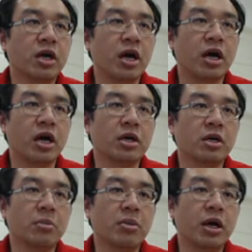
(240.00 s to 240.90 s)
and the
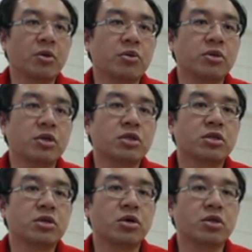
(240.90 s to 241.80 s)
black will just
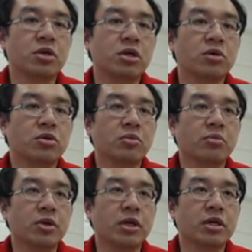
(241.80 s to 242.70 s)
continue to
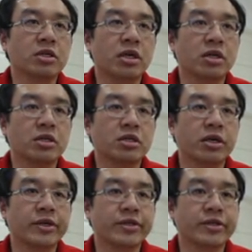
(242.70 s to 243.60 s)
play such
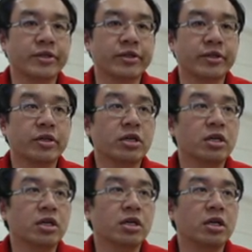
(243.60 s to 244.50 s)
as a
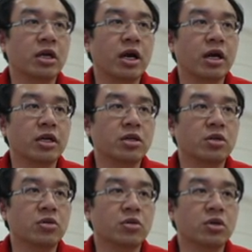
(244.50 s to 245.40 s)
knight
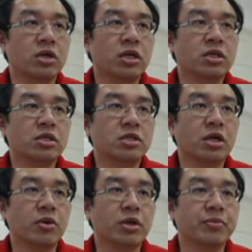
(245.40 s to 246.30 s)
to
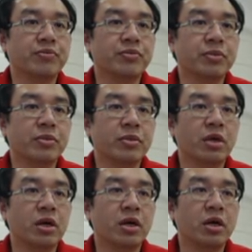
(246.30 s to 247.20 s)
d7,
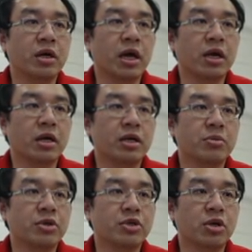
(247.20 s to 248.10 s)
then the
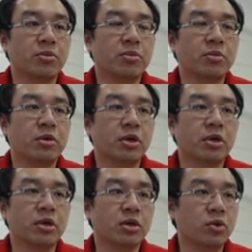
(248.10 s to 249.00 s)
bishop, the
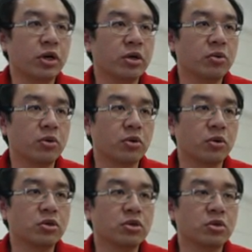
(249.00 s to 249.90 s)
queen
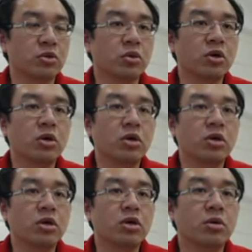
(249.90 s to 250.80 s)
goes to
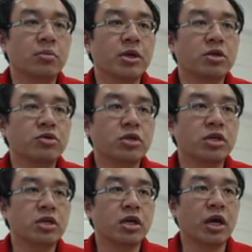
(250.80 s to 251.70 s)
b3
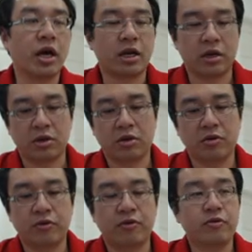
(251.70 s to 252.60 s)
and go
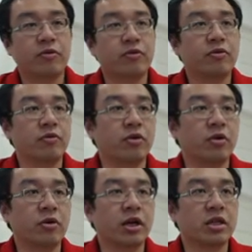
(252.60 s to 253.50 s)

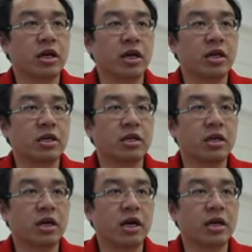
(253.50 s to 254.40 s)
for attack the
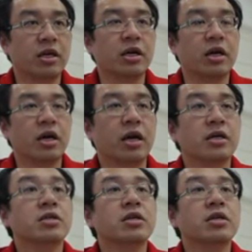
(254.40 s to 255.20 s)
knight at